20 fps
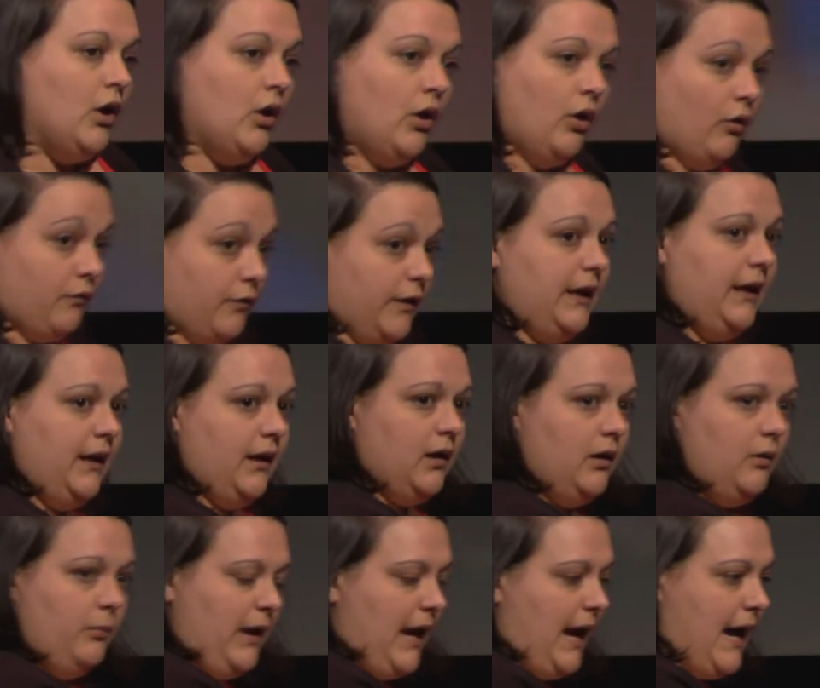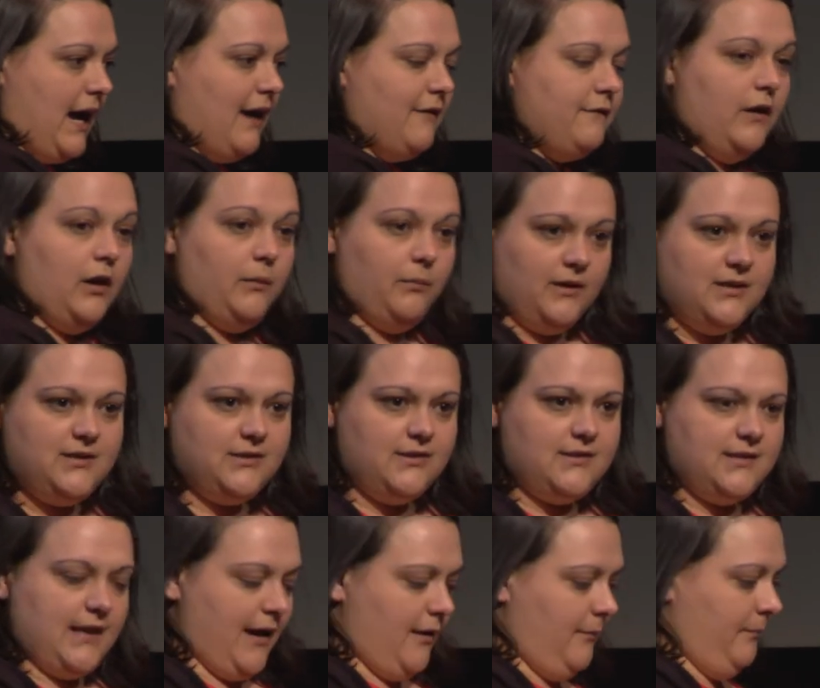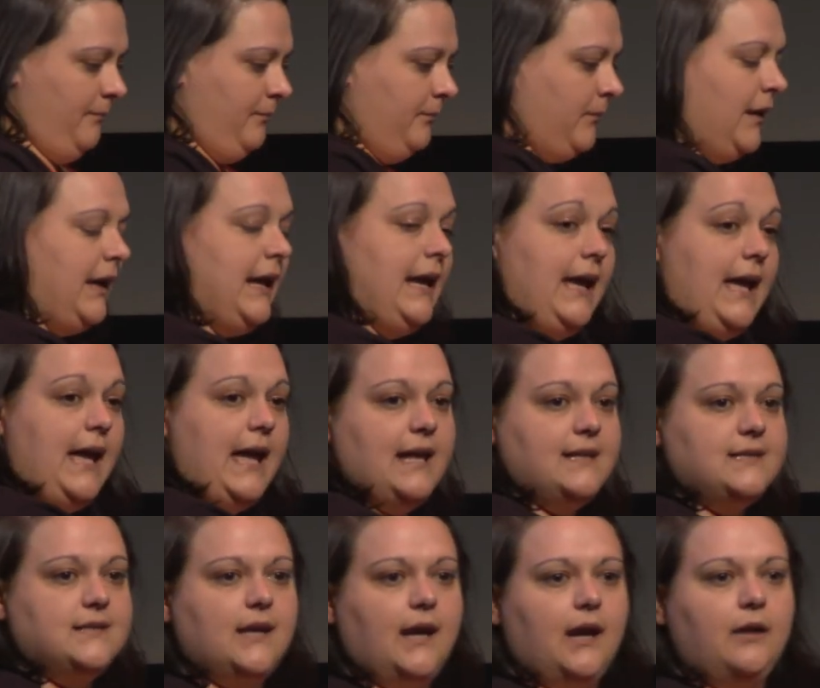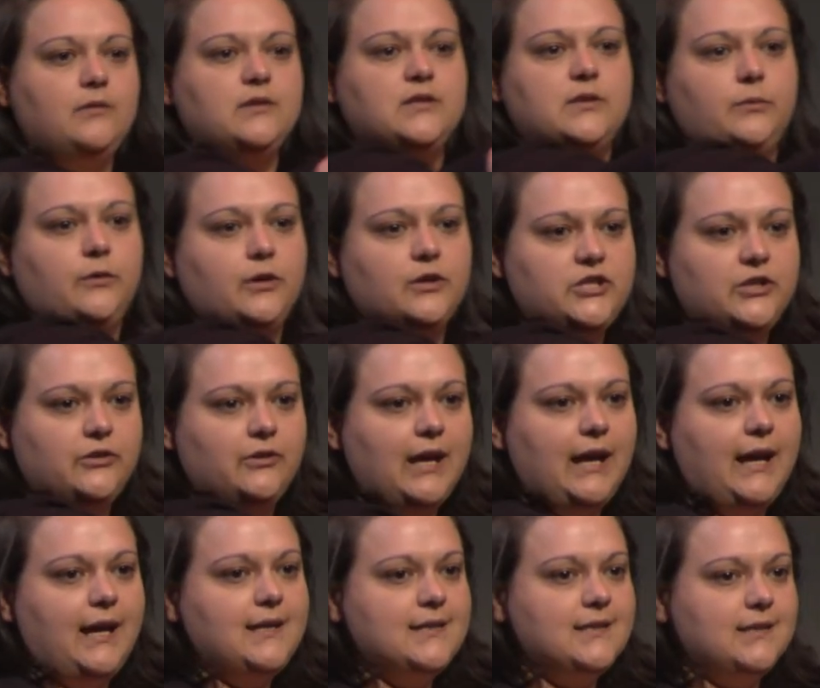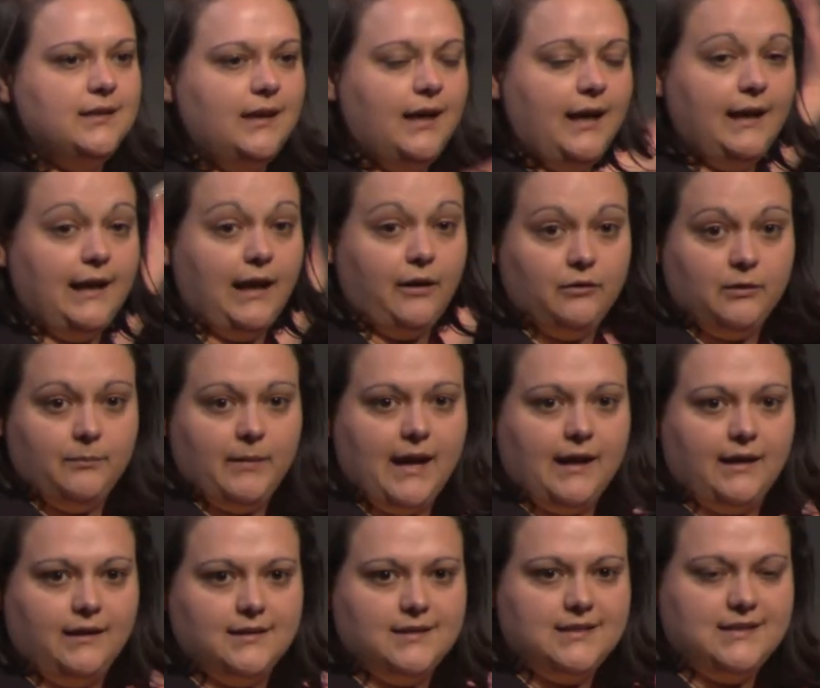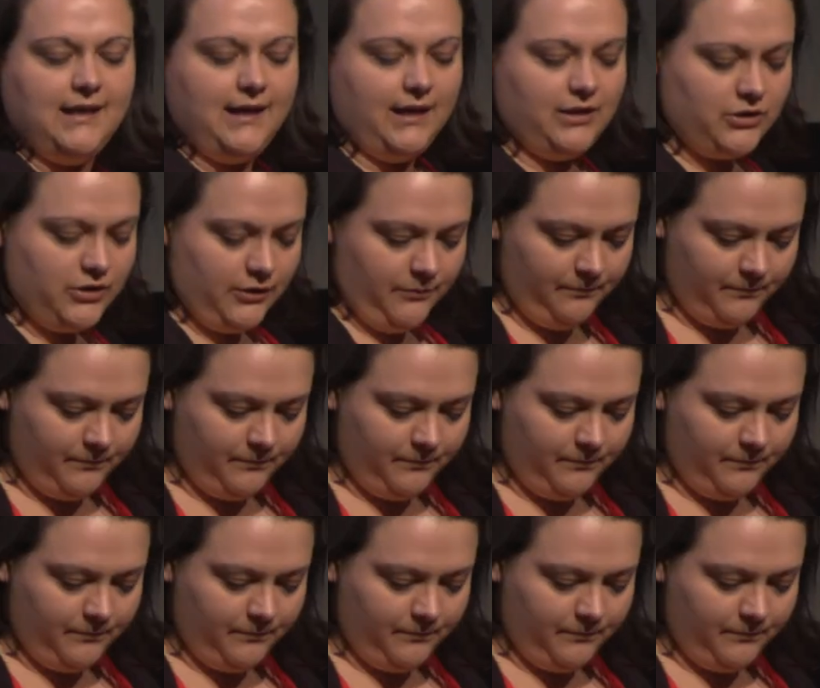Over here, we have our muscle cell. It heads out towards you guys and out the back of the stage.